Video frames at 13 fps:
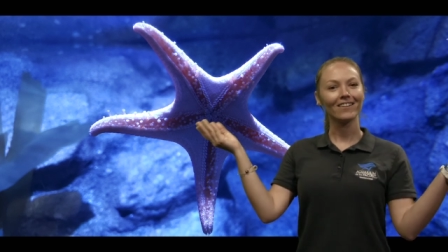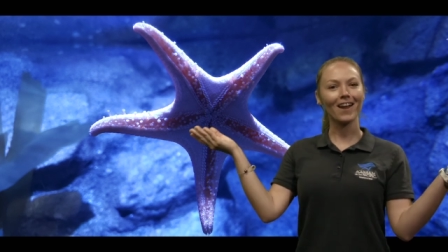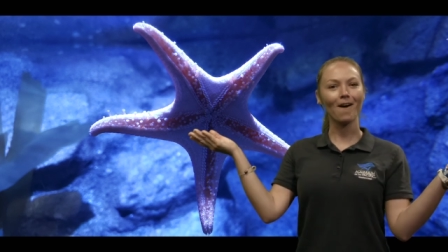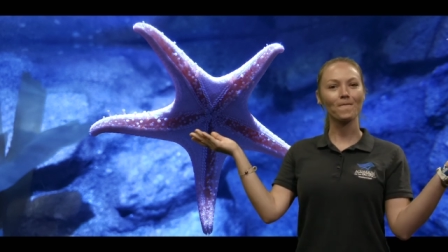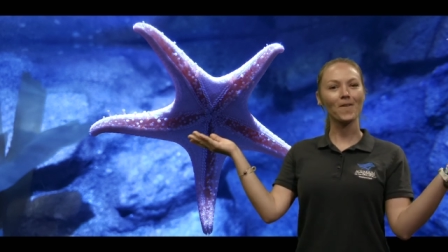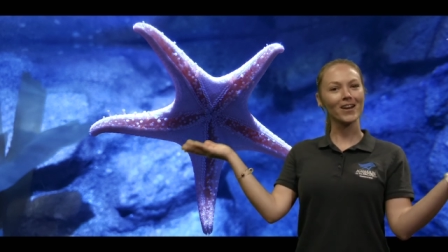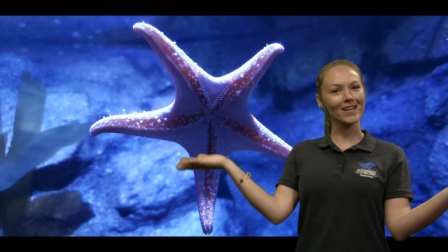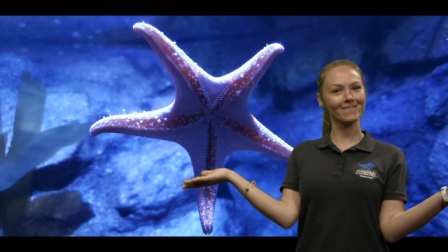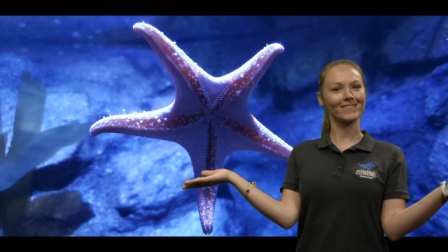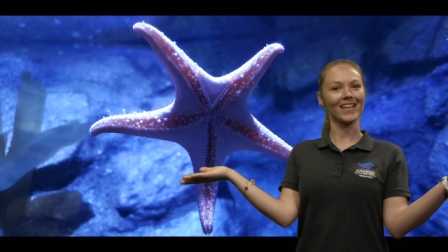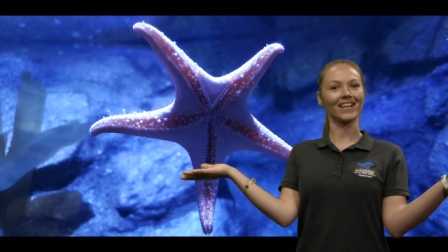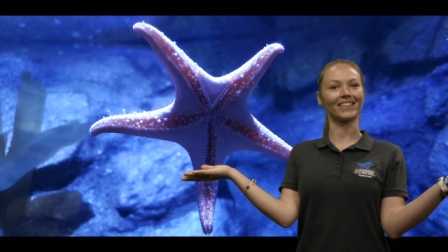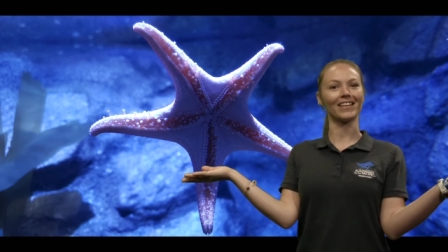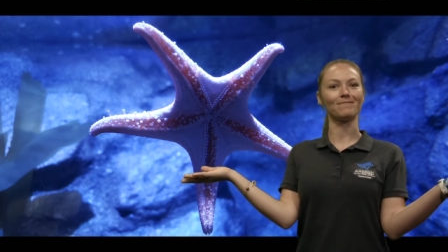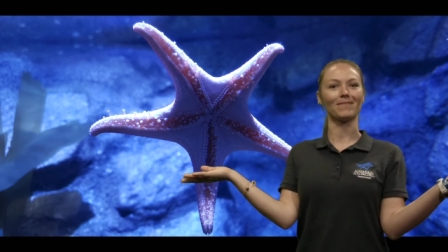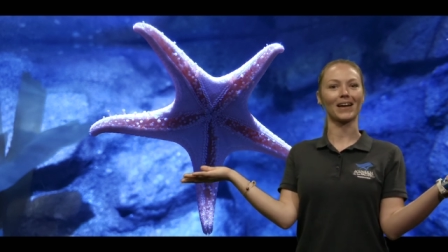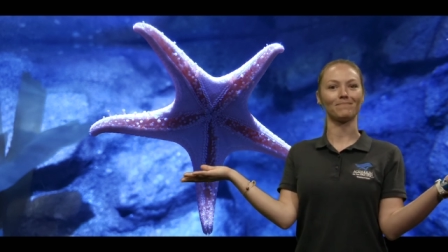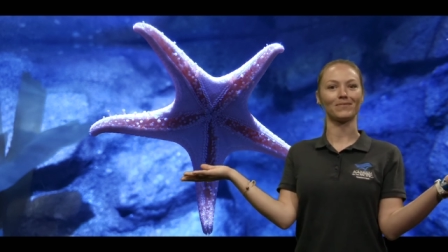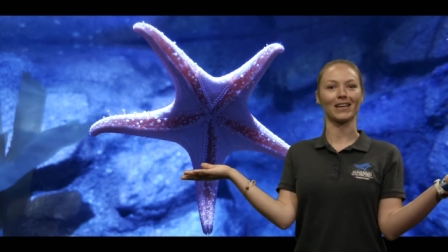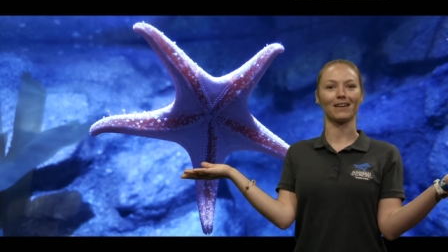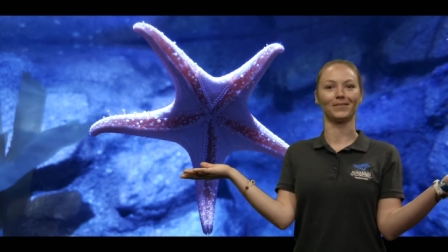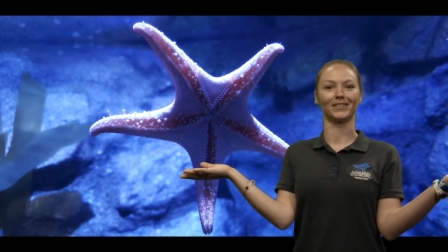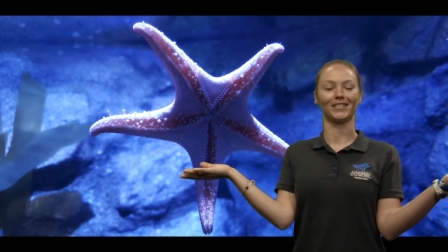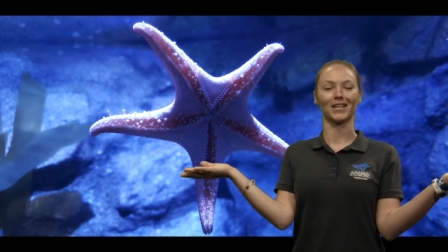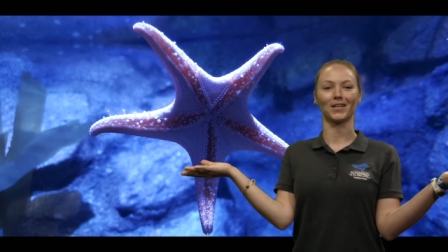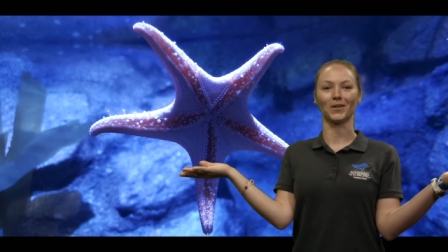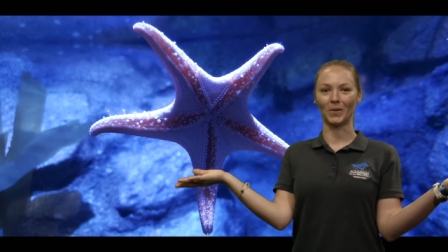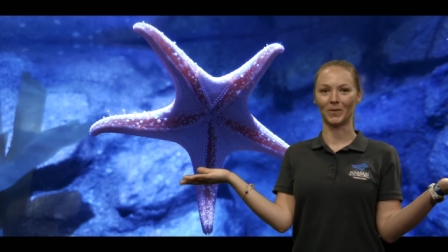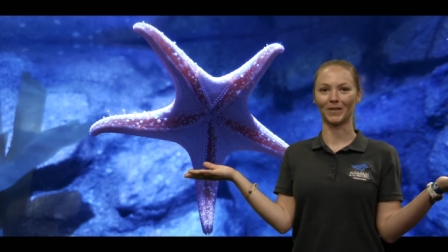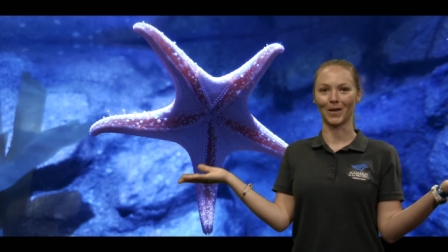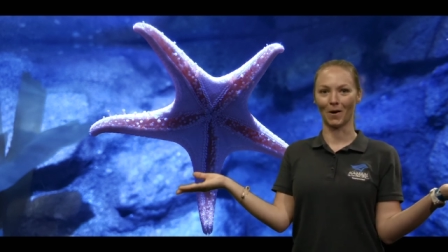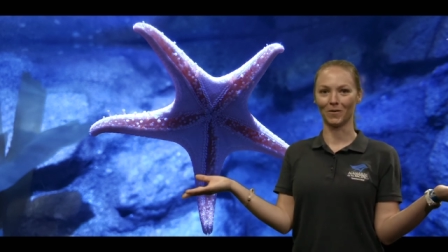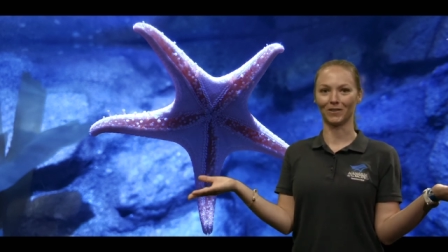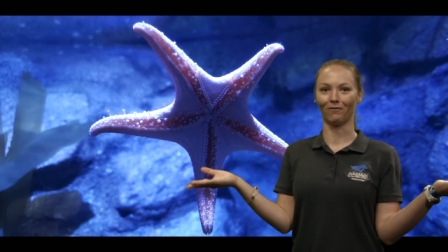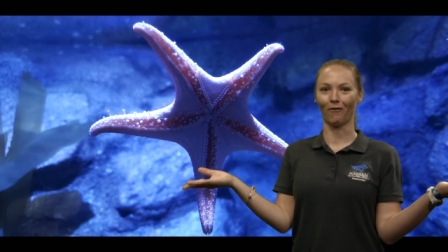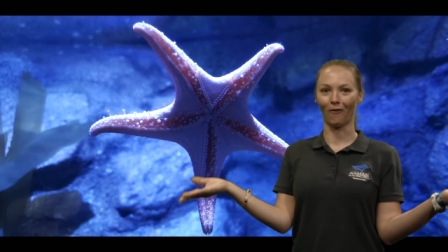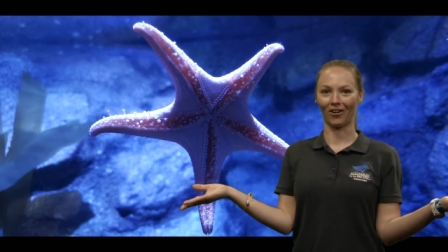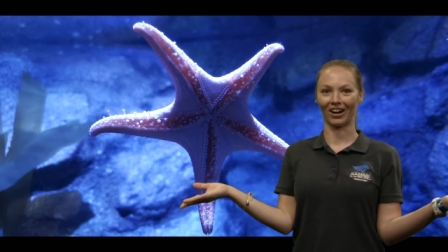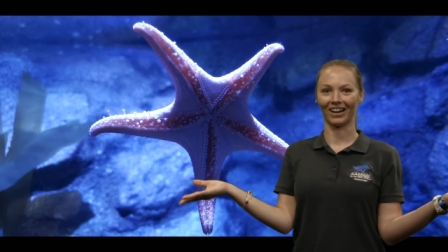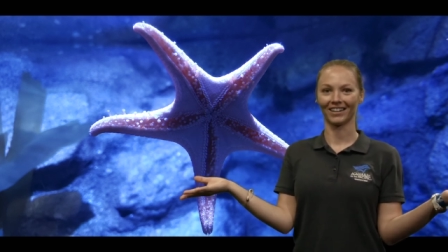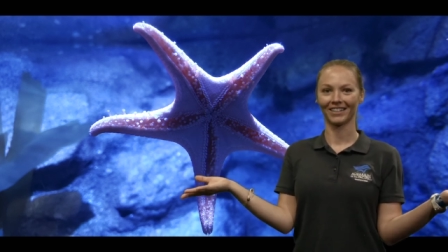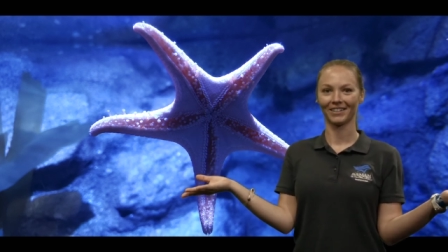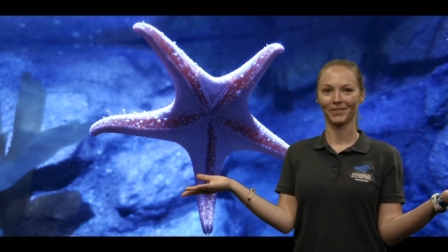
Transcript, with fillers: Now, what do you think they might be able to use those for?